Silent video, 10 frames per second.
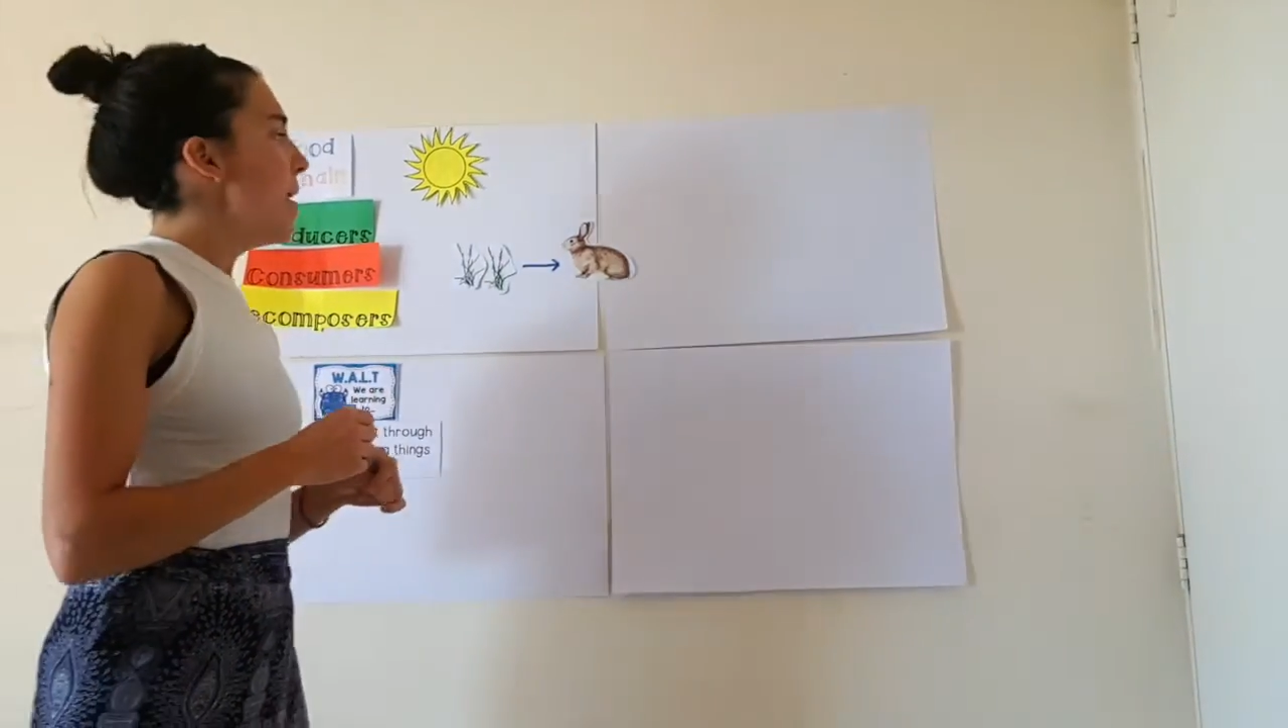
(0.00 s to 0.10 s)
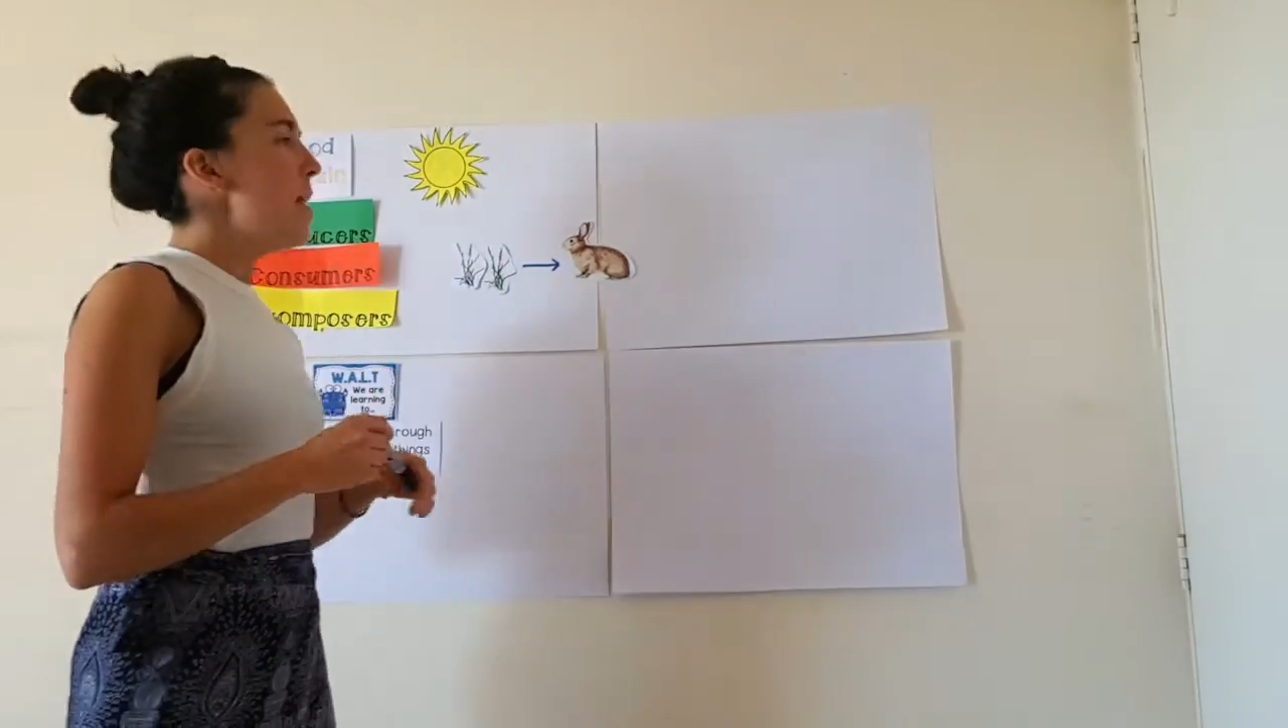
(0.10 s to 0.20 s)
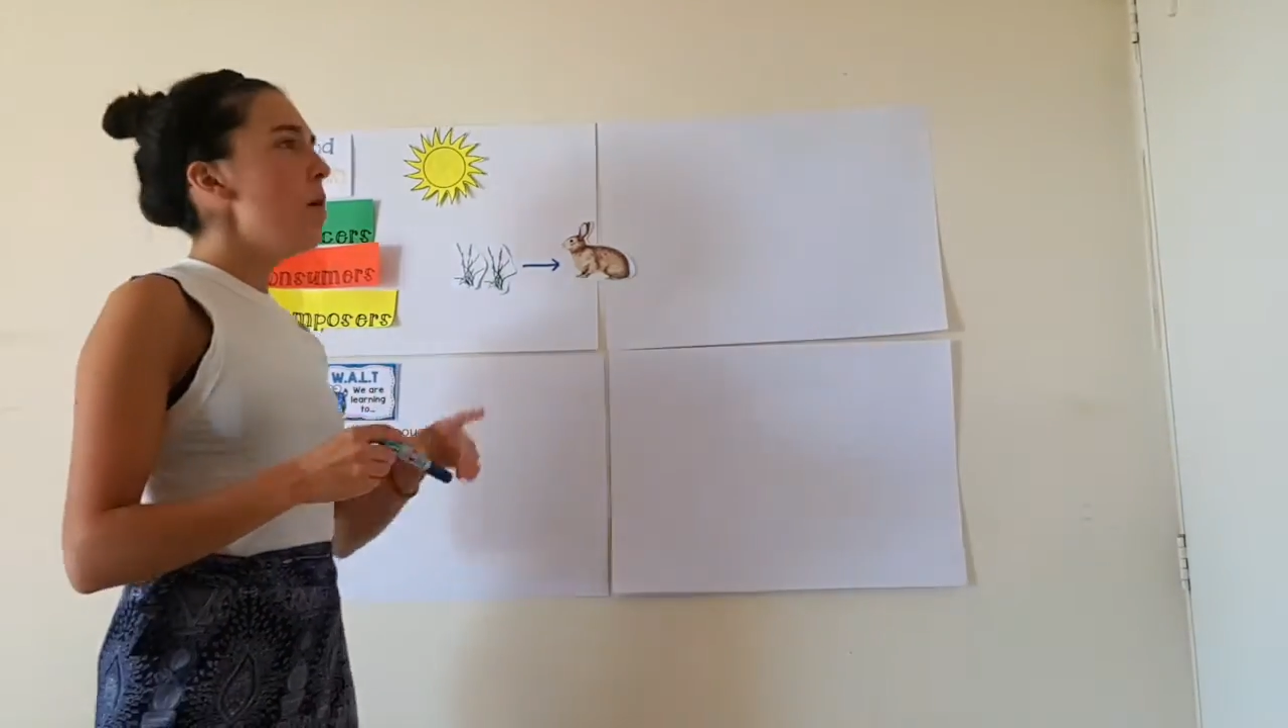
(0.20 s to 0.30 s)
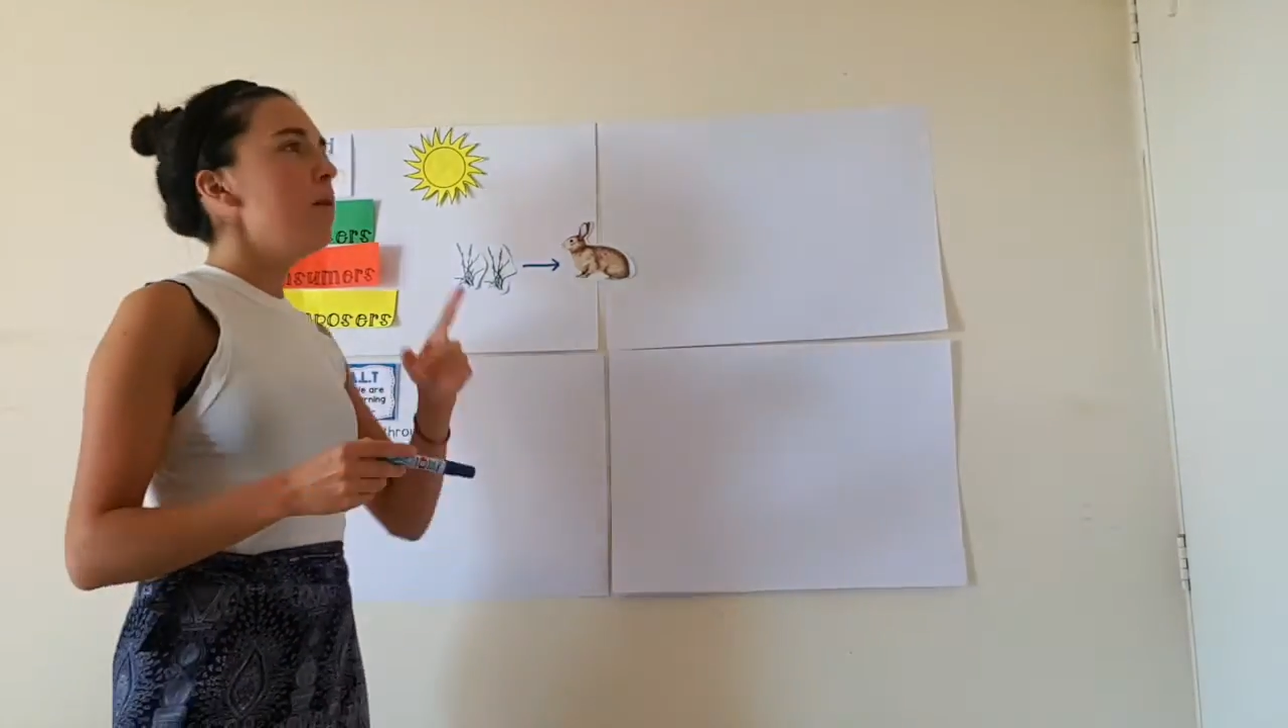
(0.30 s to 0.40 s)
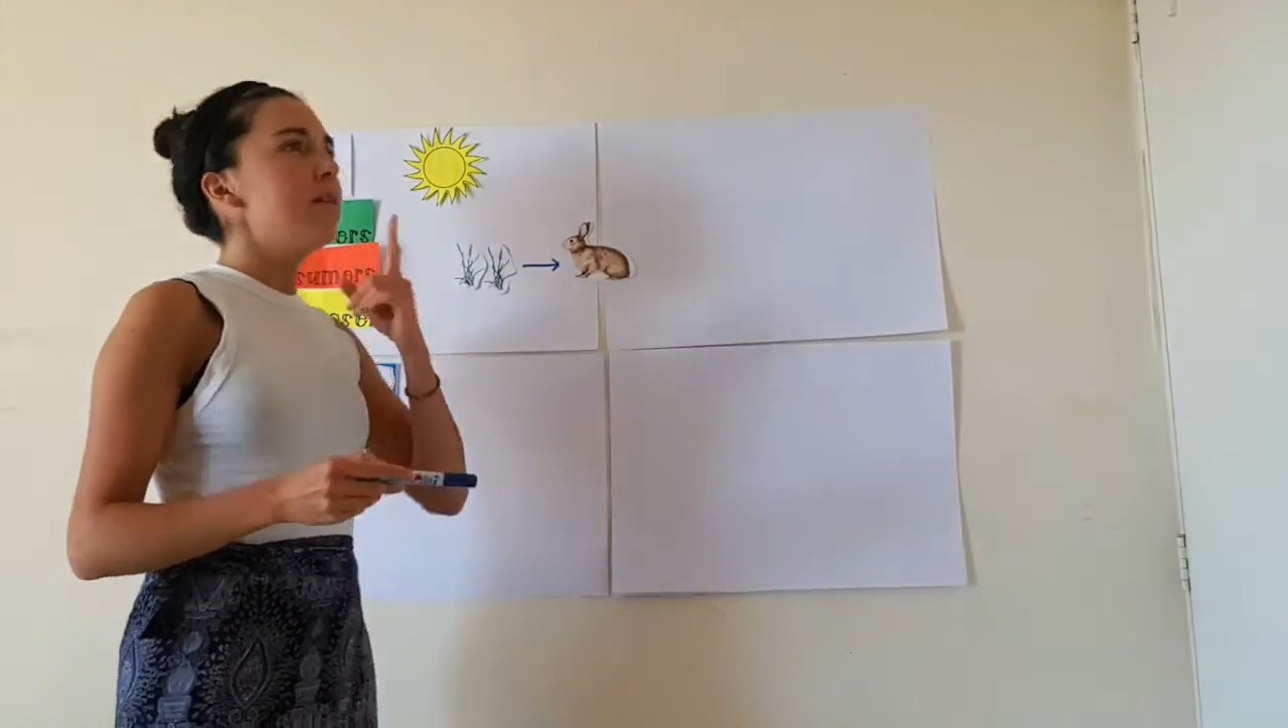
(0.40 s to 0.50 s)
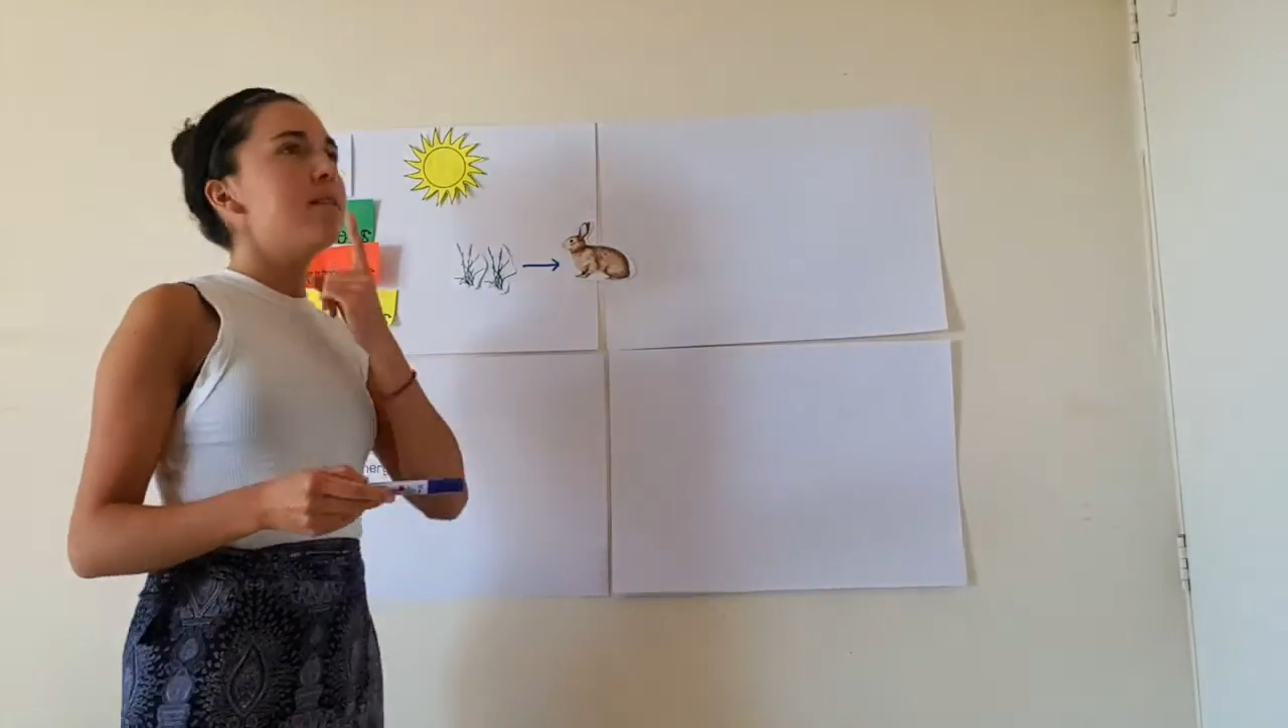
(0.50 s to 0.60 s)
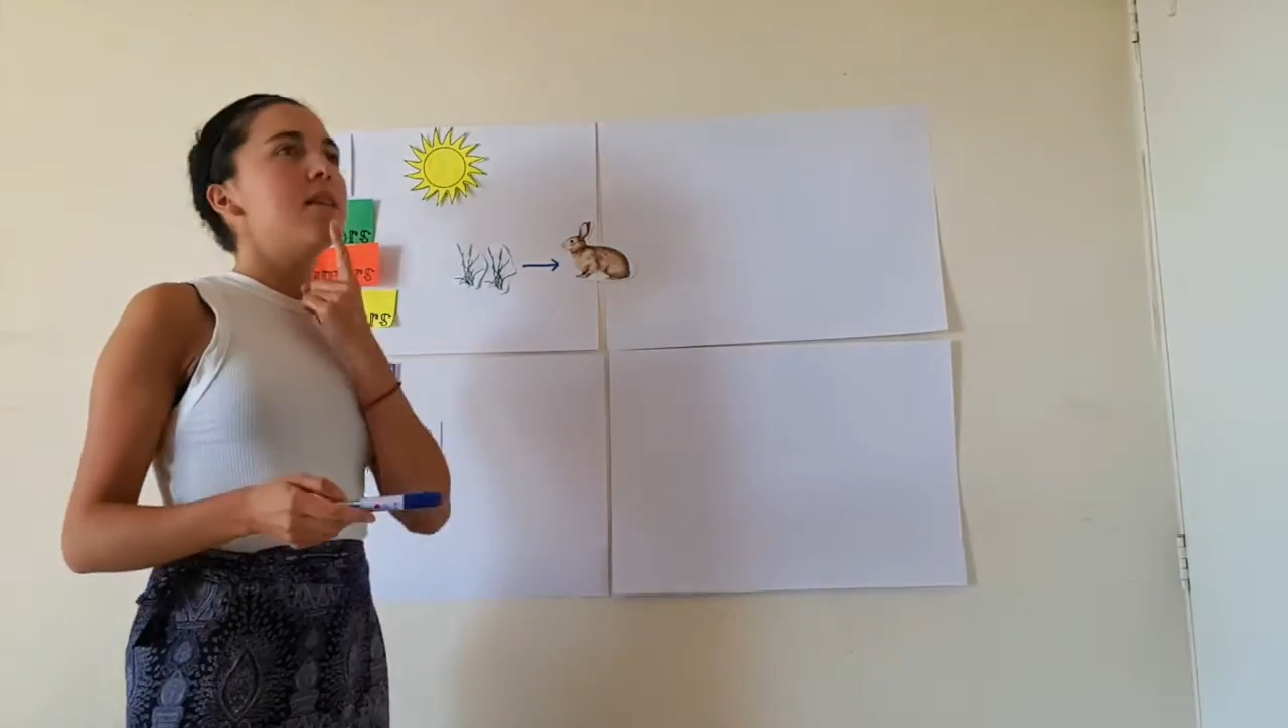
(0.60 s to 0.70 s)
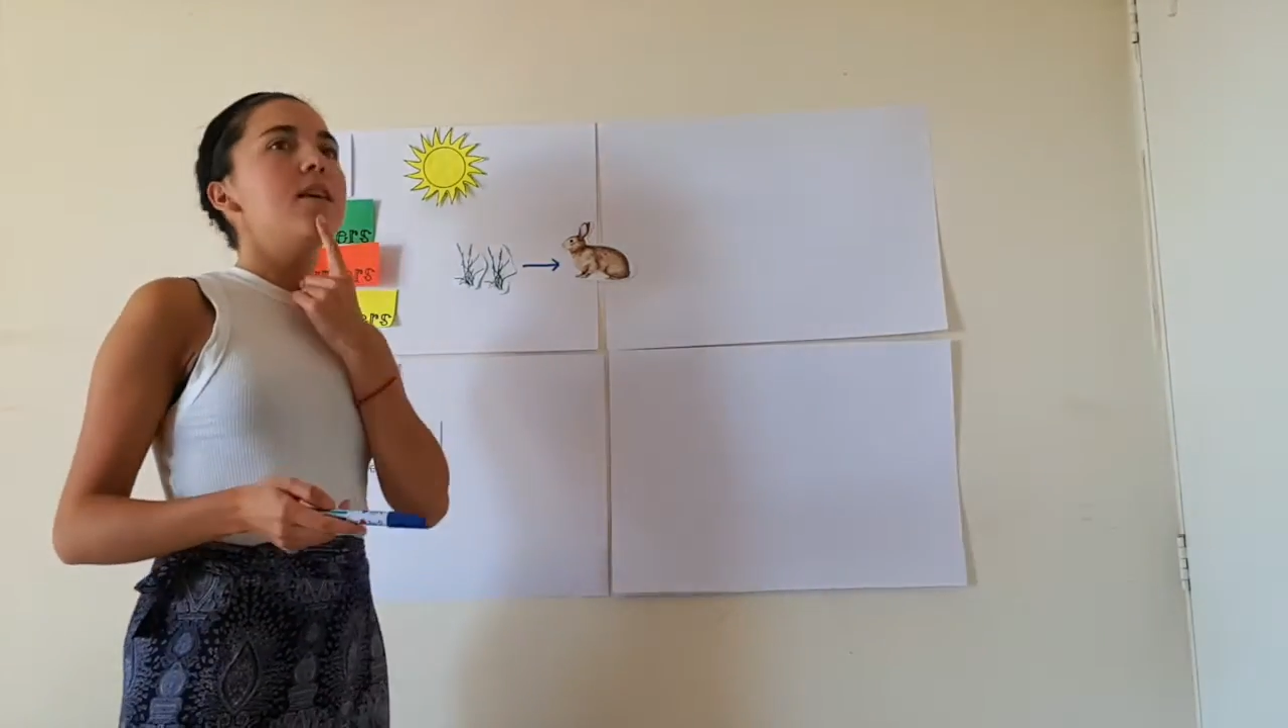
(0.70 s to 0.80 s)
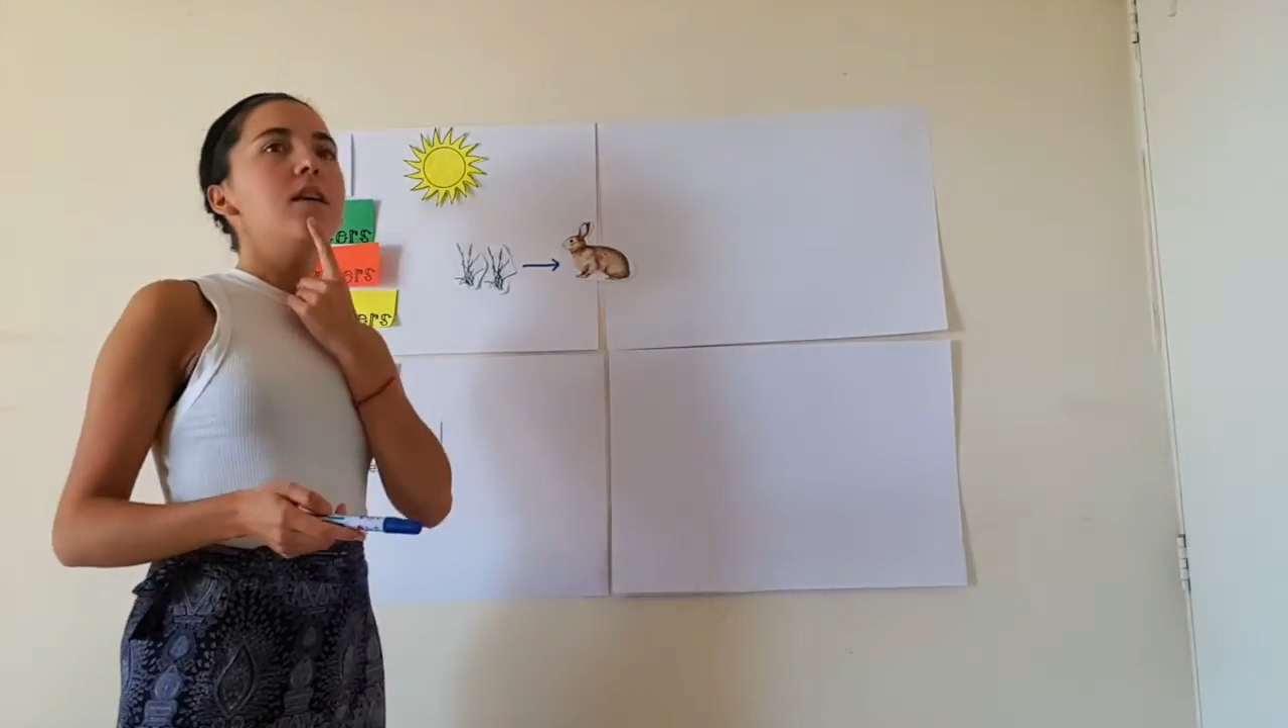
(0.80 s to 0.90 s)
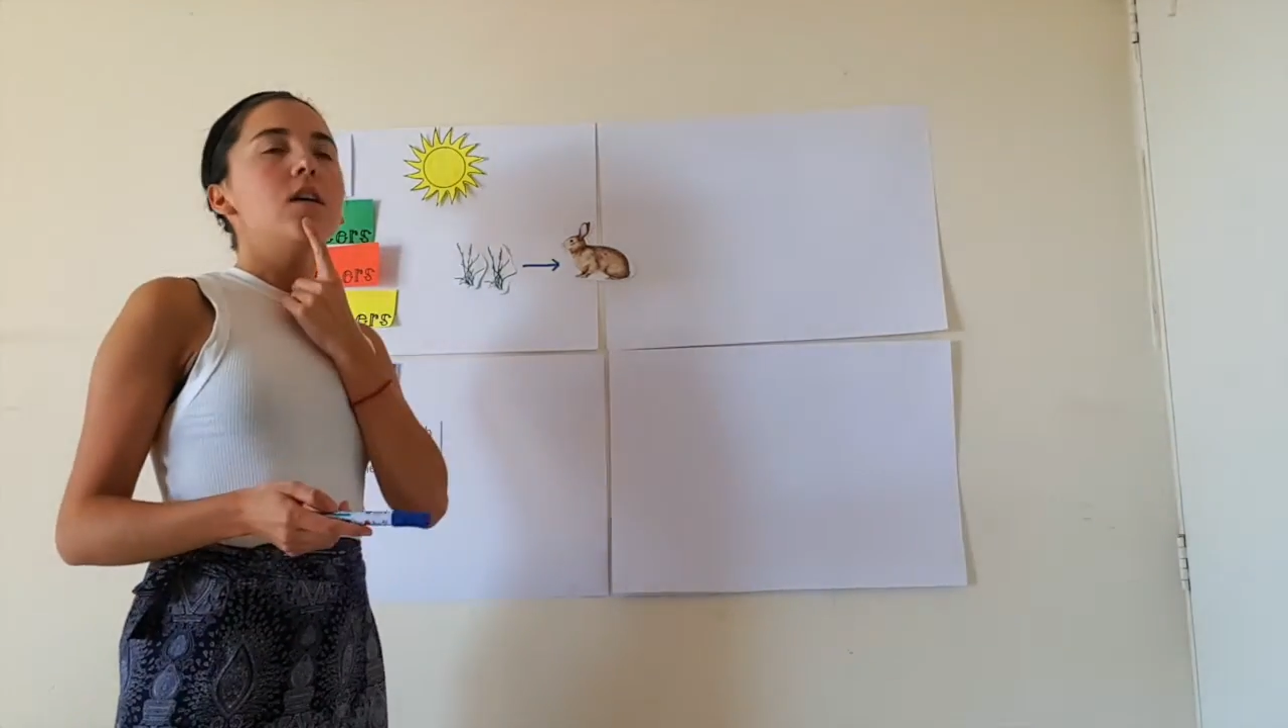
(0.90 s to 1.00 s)
Now let's
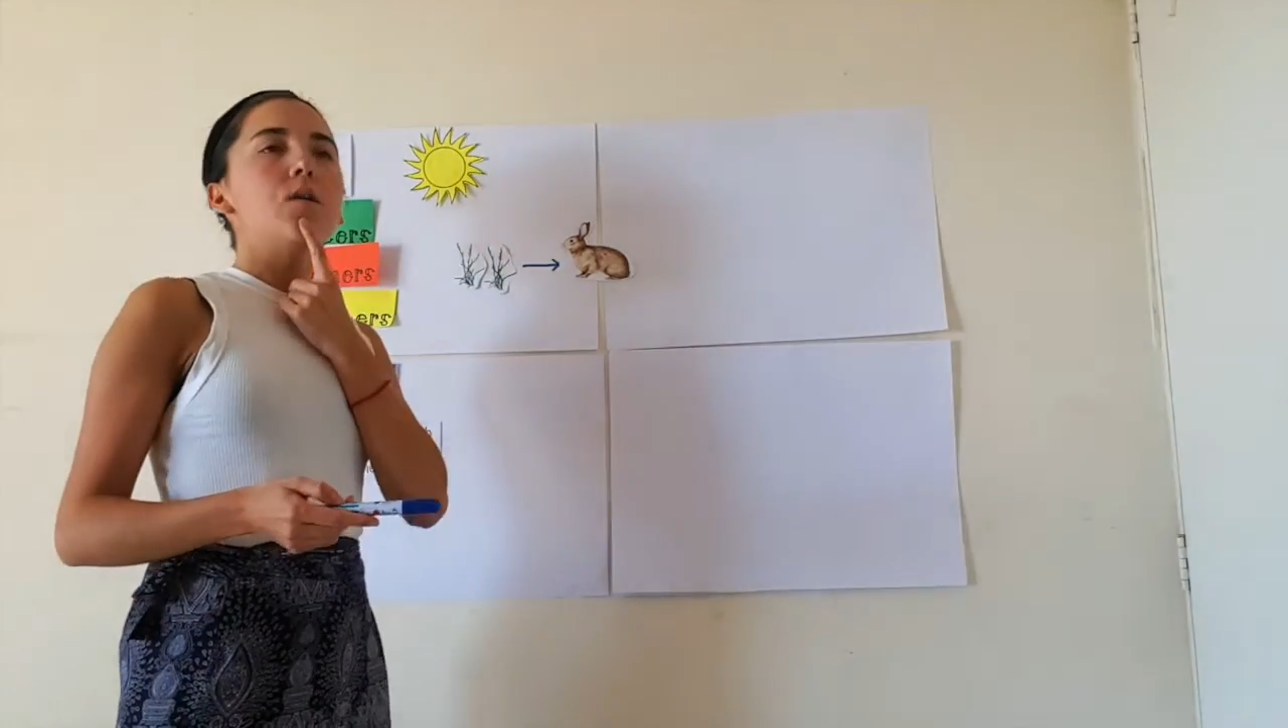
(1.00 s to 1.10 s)
think